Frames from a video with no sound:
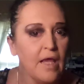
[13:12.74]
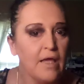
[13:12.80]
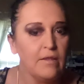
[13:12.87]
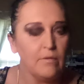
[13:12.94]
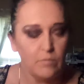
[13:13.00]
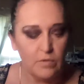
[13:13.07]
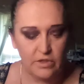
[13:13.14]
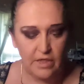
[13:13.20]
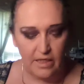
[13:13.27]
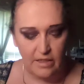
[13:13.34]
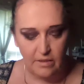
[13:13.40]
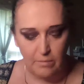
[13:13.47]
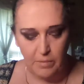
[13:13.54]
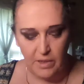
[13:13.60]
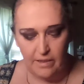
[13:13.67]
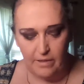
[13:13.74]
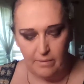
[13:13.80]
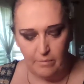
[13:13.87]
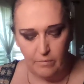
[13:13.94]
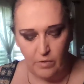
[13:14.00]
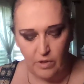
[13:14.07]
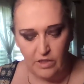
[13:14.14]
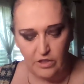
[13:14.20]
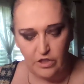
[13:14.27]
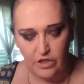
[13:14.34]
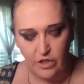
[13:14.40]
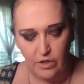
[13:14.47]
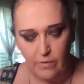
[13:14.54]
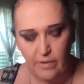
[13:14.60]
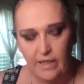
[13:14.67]
And then we'll take the blending brush
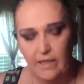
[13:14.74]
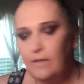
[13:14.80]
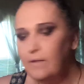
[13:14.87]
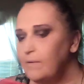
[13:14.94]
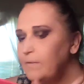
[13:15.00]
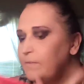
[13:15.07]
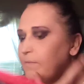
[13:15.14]
to it.